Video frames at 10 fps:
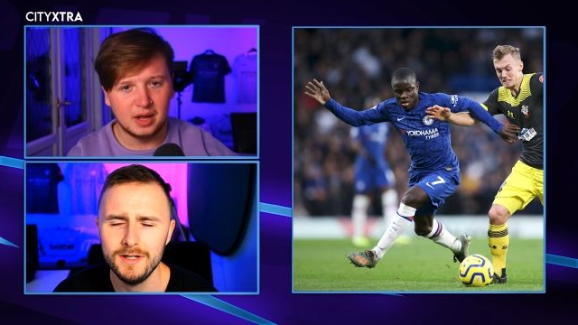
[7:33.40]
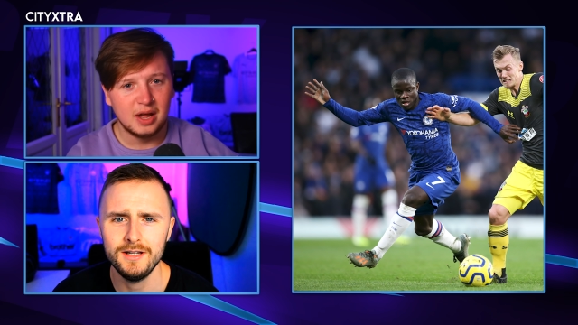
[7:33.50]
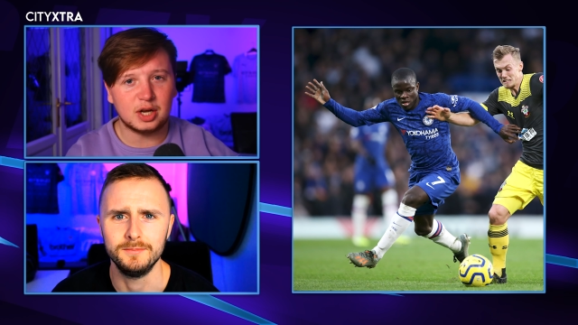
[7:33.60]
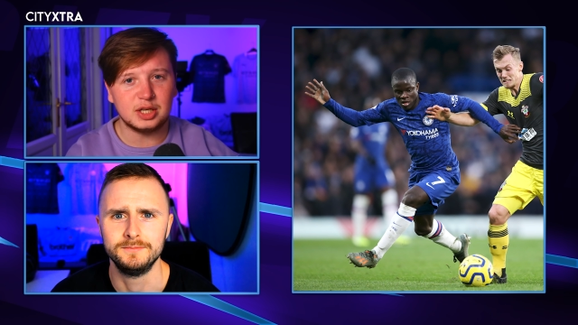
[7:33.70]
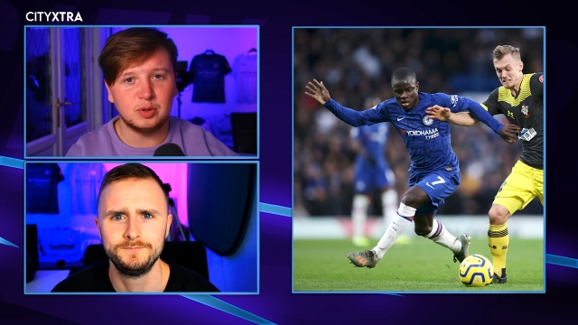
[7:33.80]

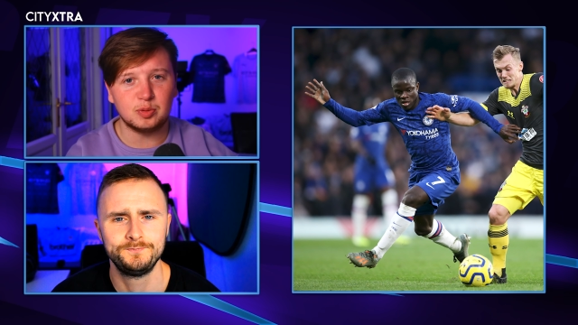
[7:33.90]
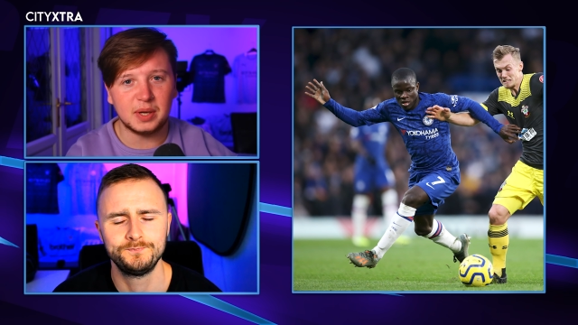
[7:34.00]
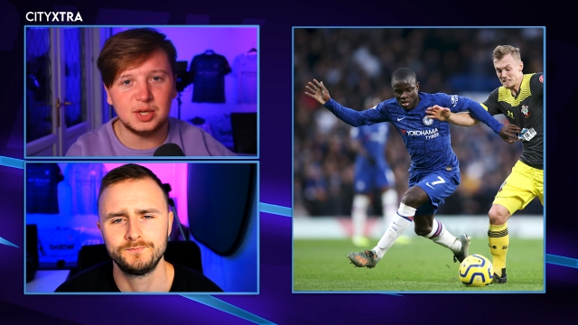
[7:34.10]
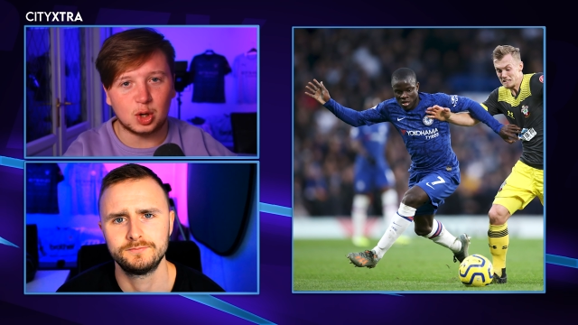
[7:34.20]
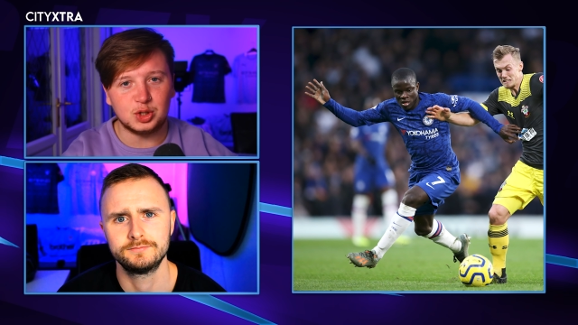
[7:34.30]
Speaker 1: because he was playing
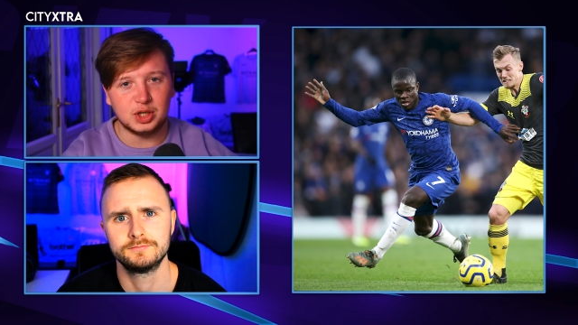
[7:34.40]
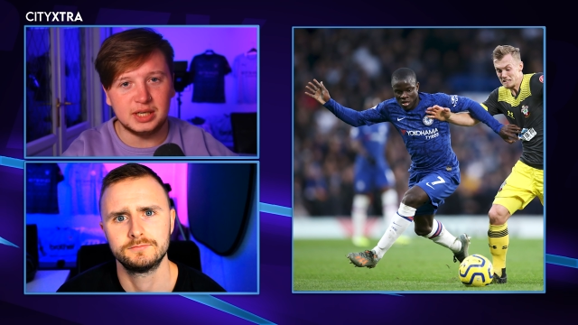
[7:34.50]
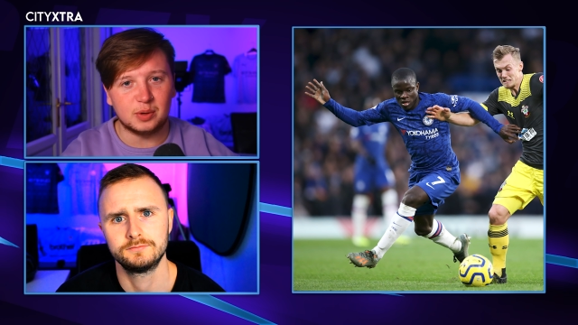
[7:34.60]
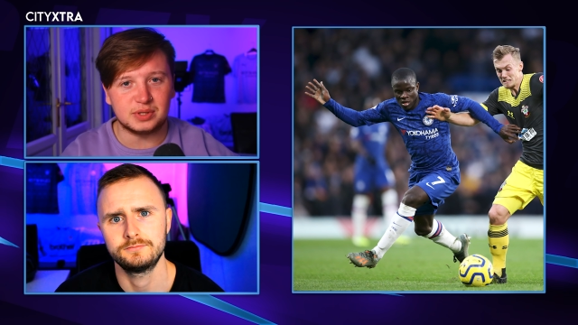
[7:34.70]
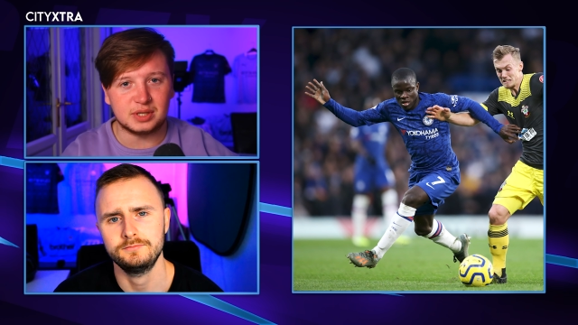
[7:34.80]
Jorginho
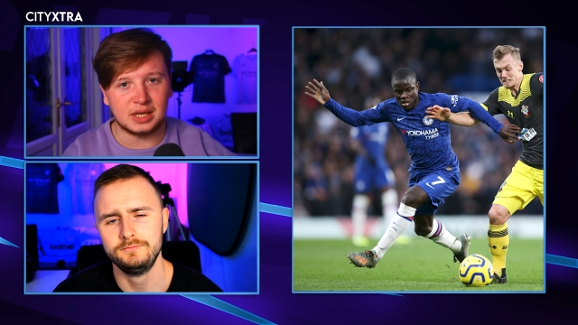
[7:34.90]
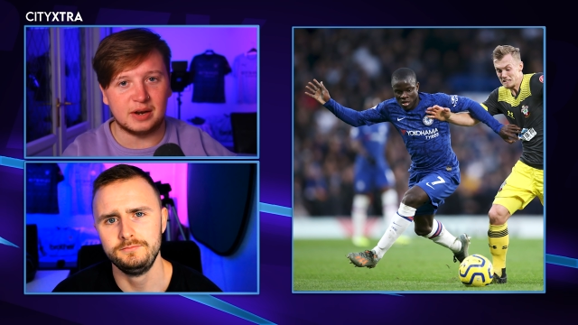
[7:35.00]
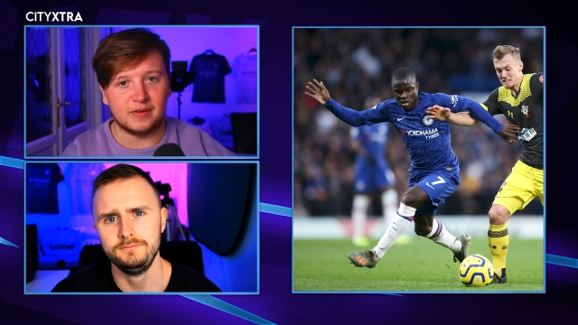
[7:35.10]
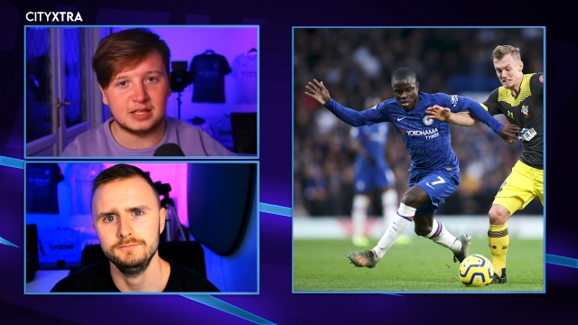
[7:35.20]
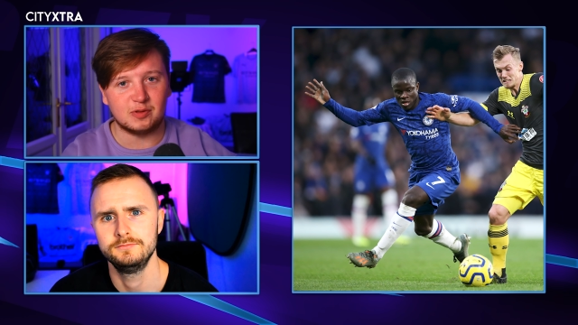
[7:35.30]
as a centre
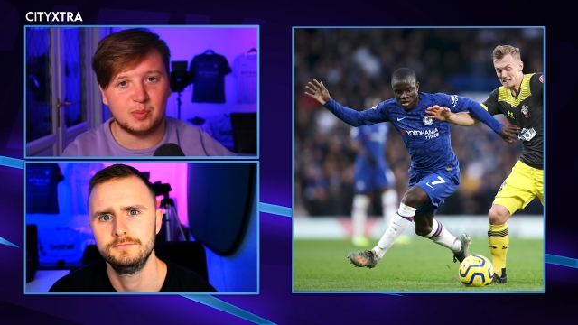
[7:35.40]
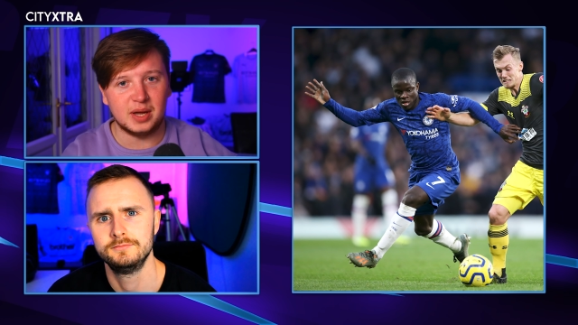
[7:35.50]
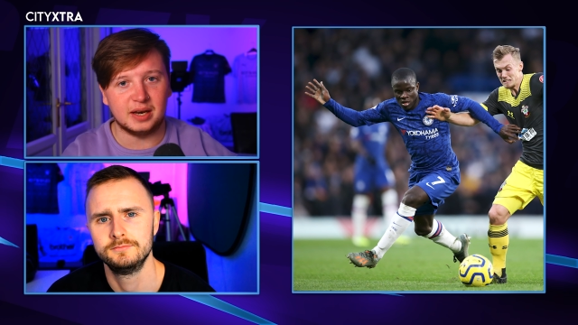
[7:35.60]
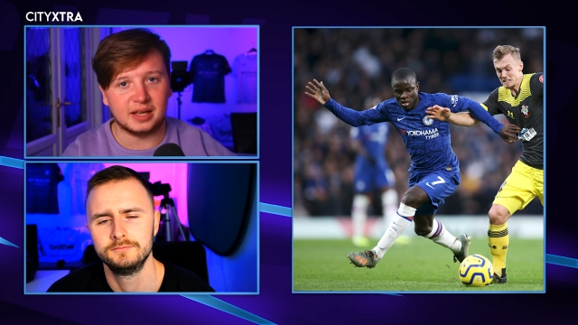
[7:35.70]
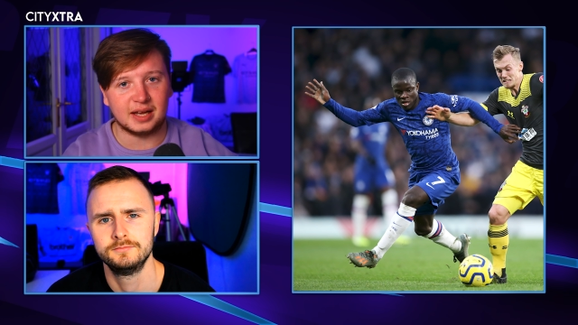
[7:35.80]
defensive mid
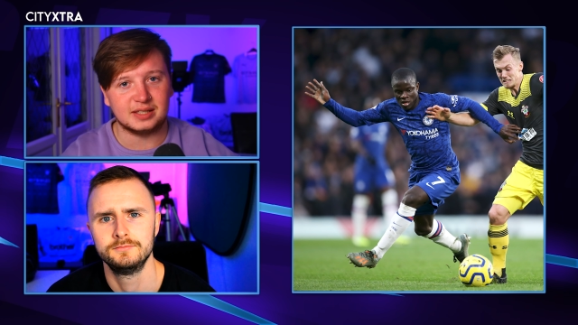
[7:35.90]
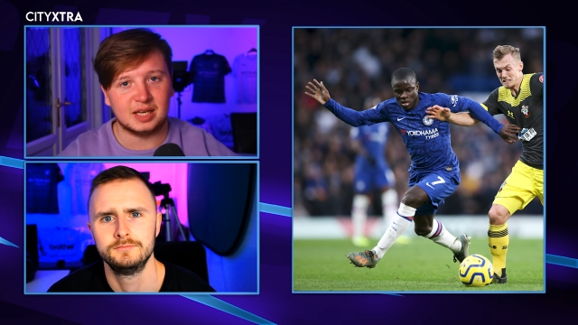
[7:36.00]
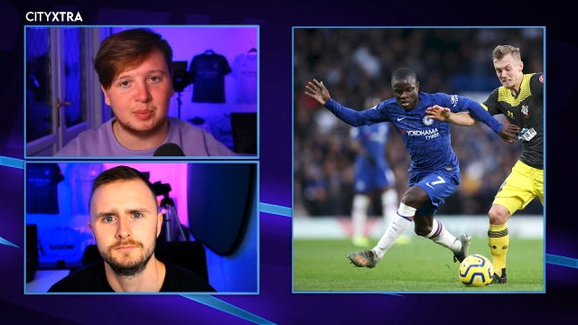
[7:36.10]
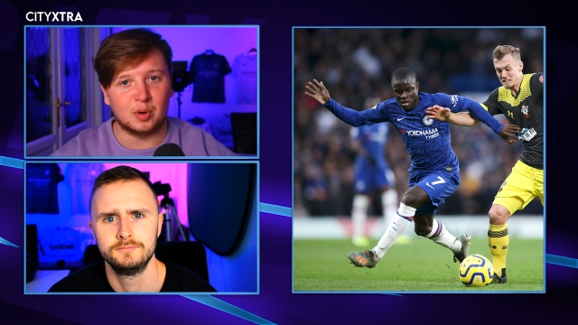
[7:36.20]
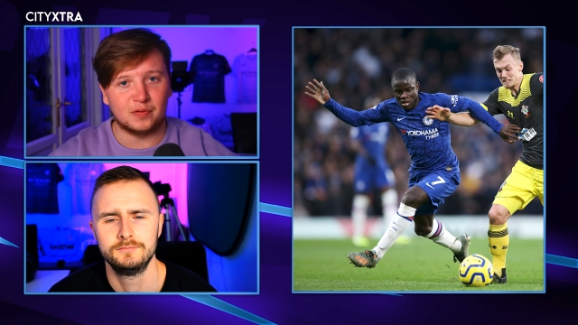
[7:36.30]
and Kante
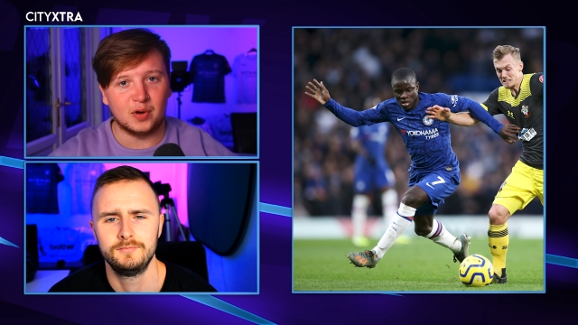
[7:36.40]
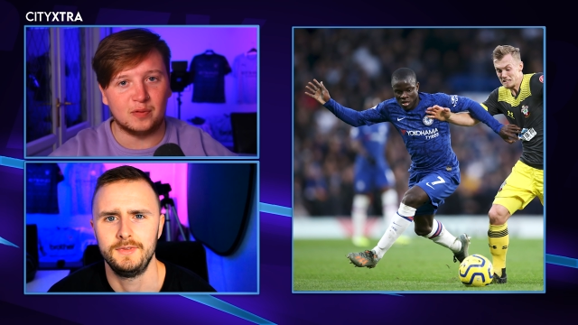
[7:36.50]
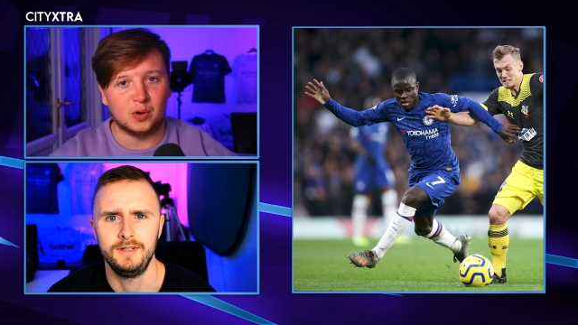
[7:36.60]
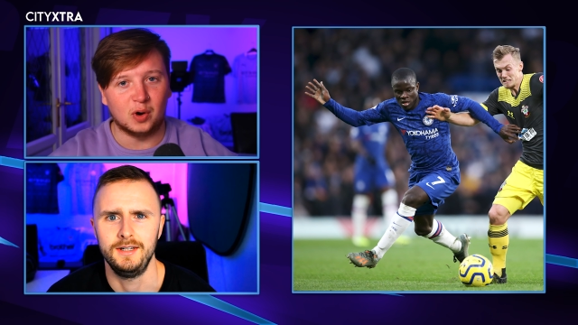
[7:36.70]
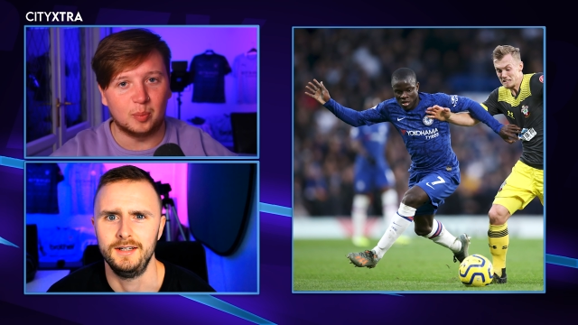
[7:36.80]
more further
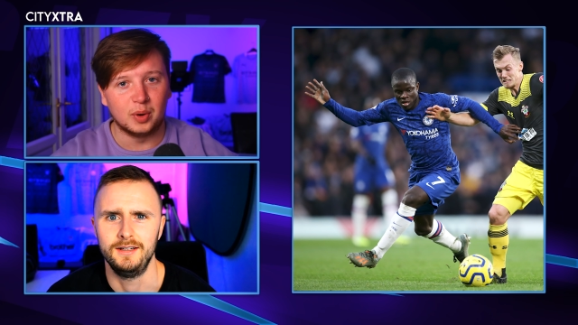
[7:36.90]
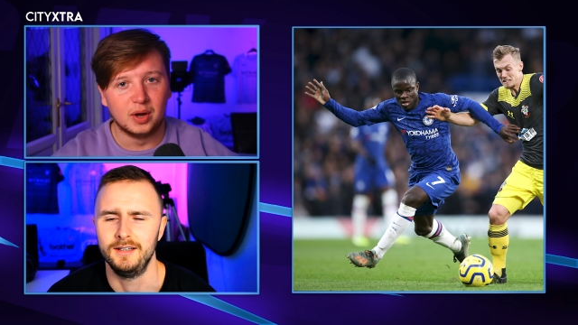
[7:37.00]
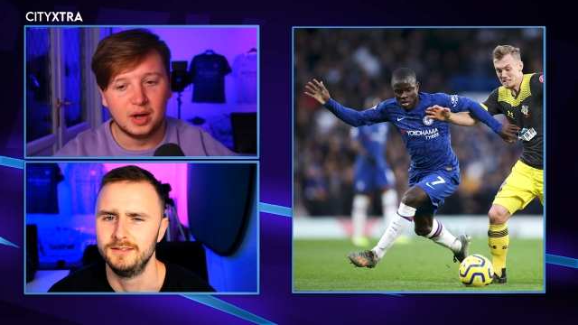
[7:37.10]
up. Yeah.